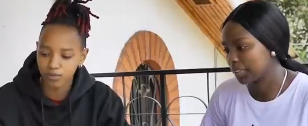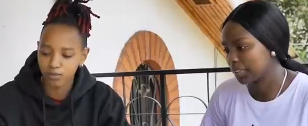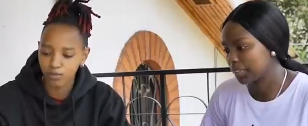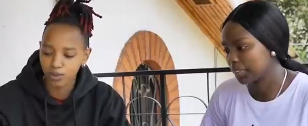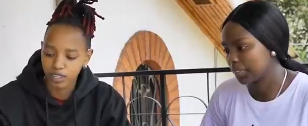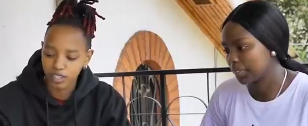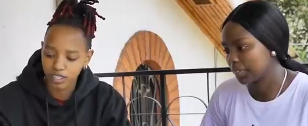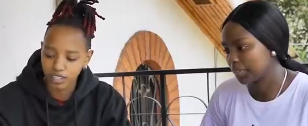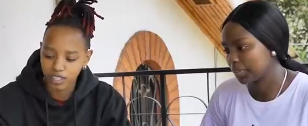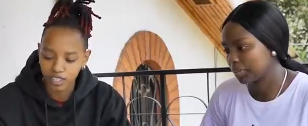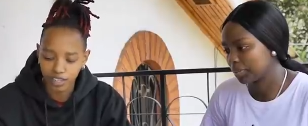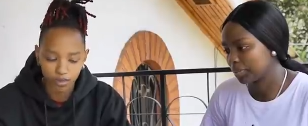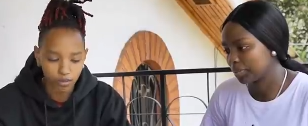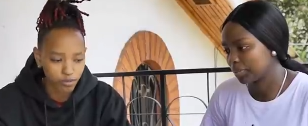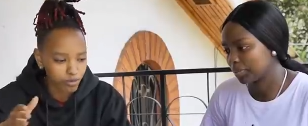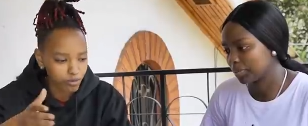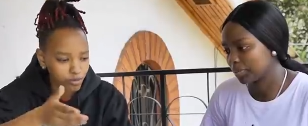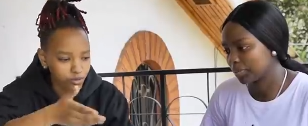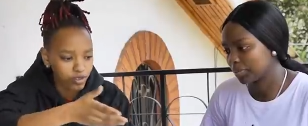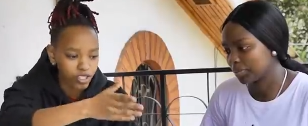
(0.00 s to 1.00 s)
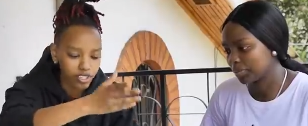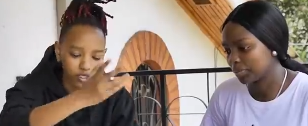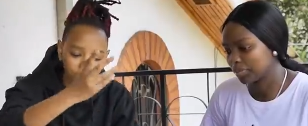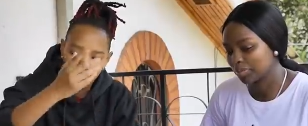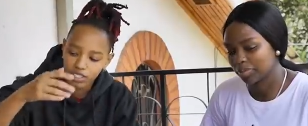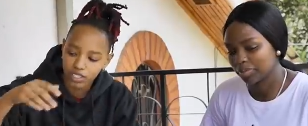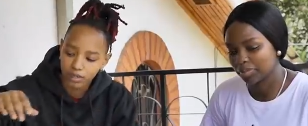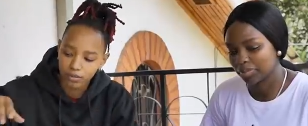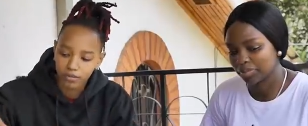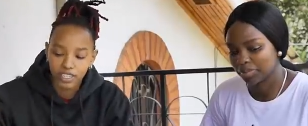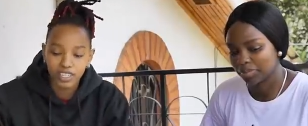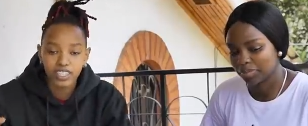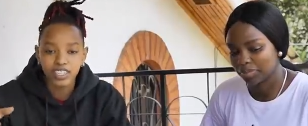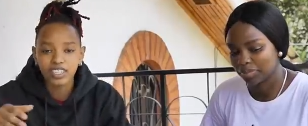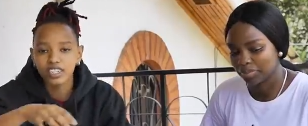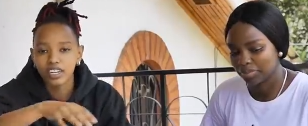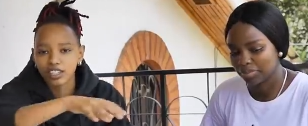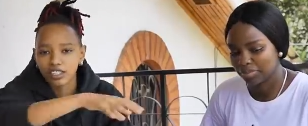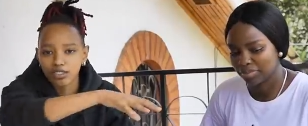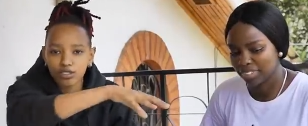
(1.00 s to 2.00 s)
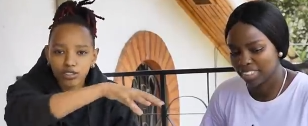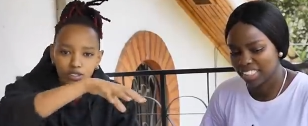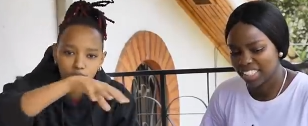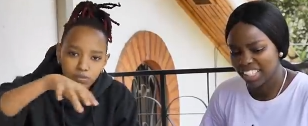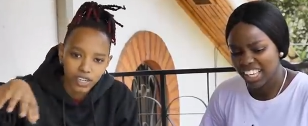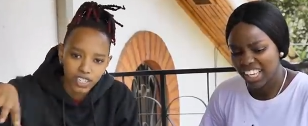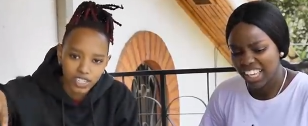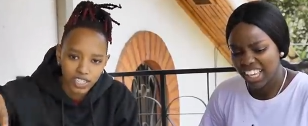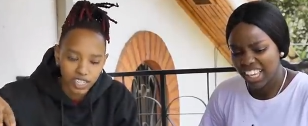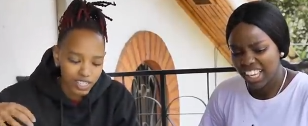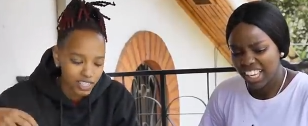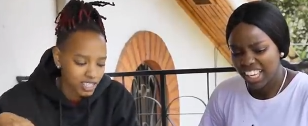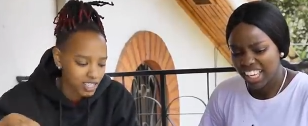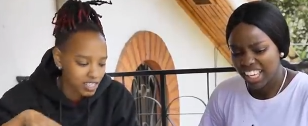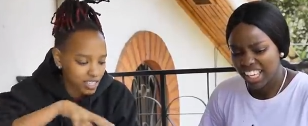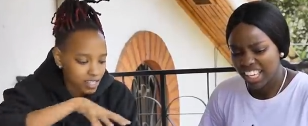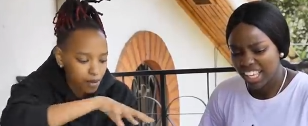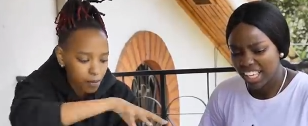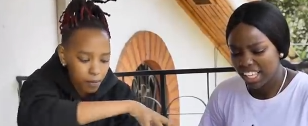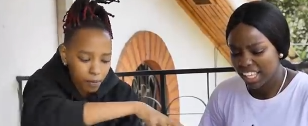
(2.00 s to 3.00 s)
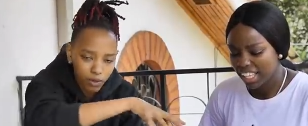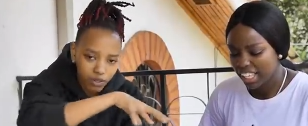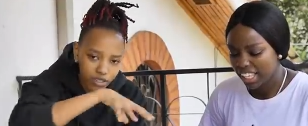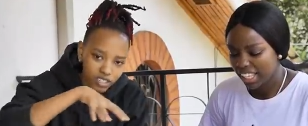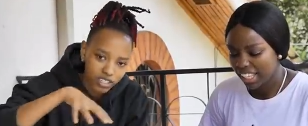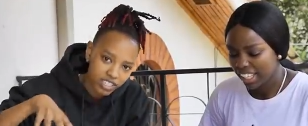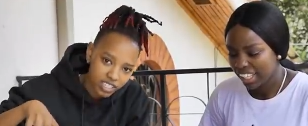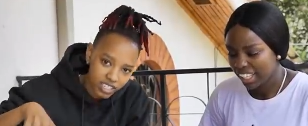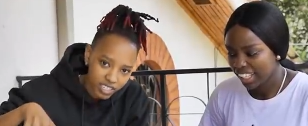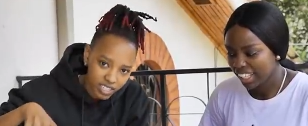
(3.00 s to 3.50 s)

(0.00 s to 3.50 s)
Speaker 1: mtu akisikia kukunywa kinywaji, but this does not matter. This is the point.